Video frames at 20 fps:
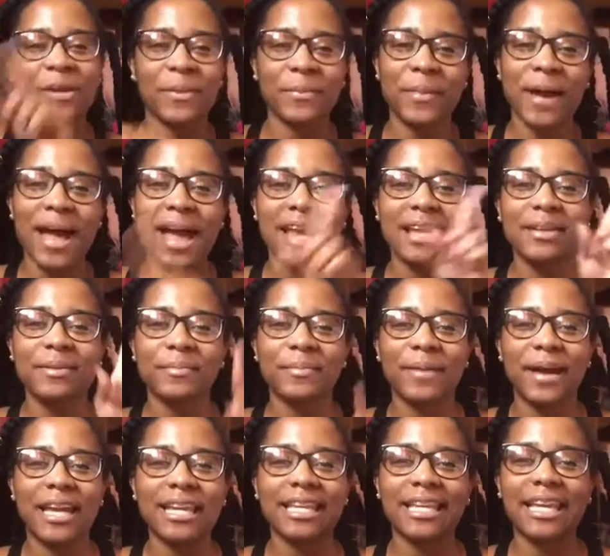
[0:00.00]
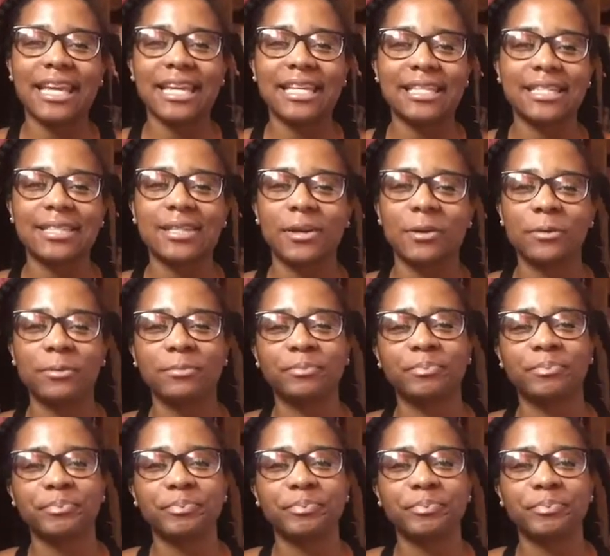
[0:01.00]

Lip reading: your mind, body, and soul.